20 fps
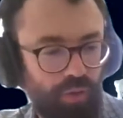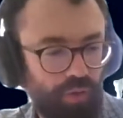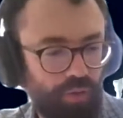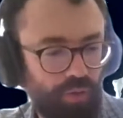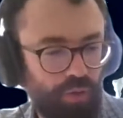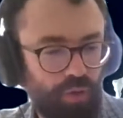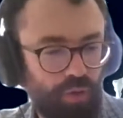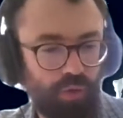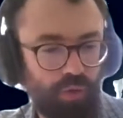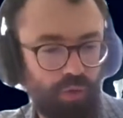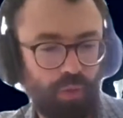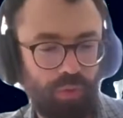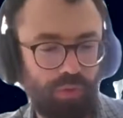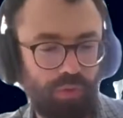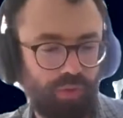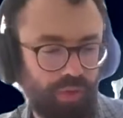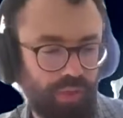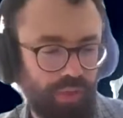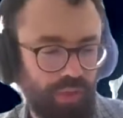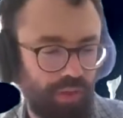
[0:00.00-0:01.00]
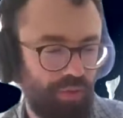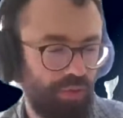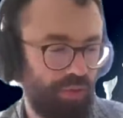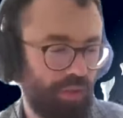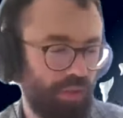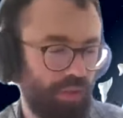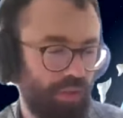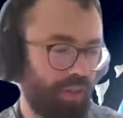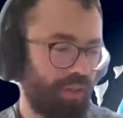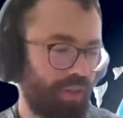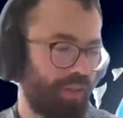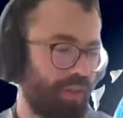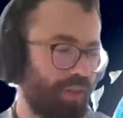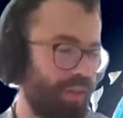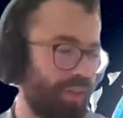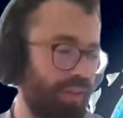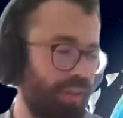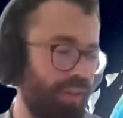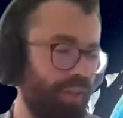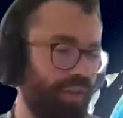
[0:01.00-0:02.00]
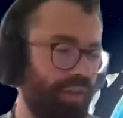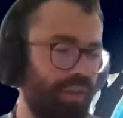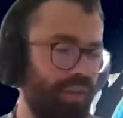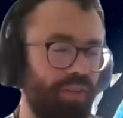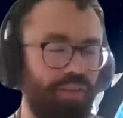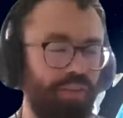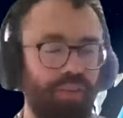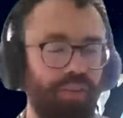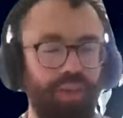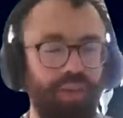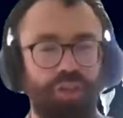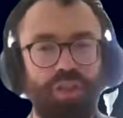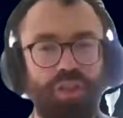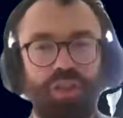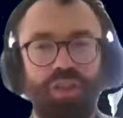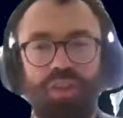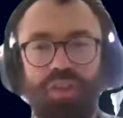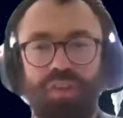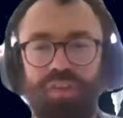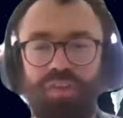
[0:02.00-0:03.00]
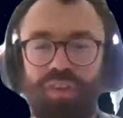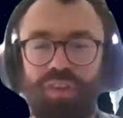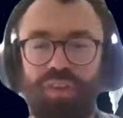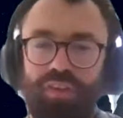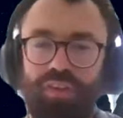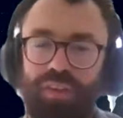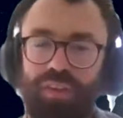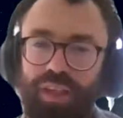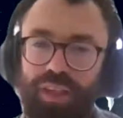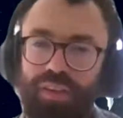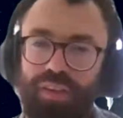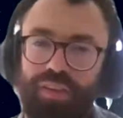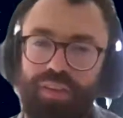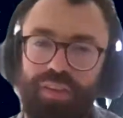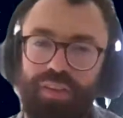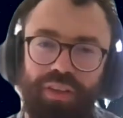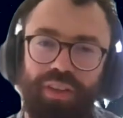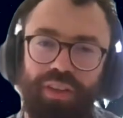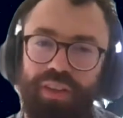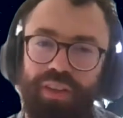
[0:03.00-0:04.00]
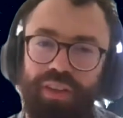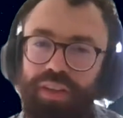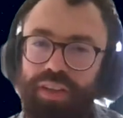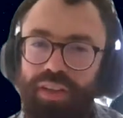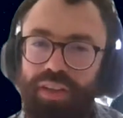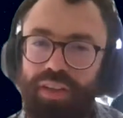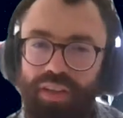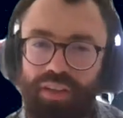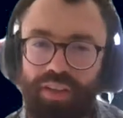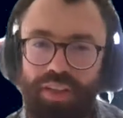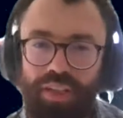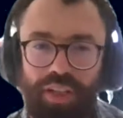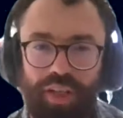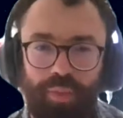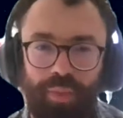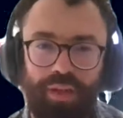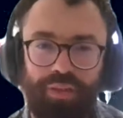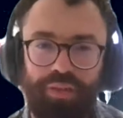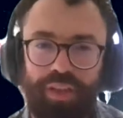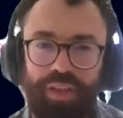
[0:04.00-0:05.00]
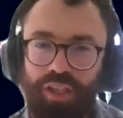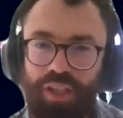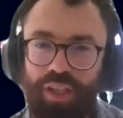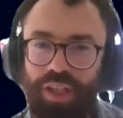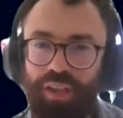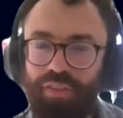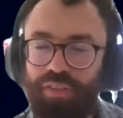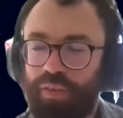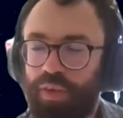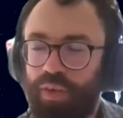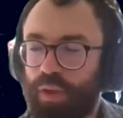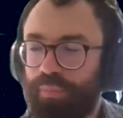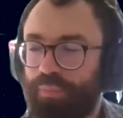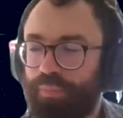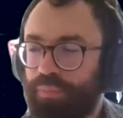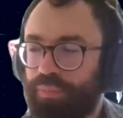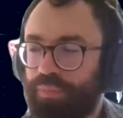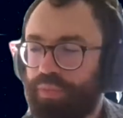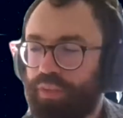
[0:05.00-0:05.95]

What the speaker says: joining once again on this session and the first day of the Decarbonisation Hack from Home.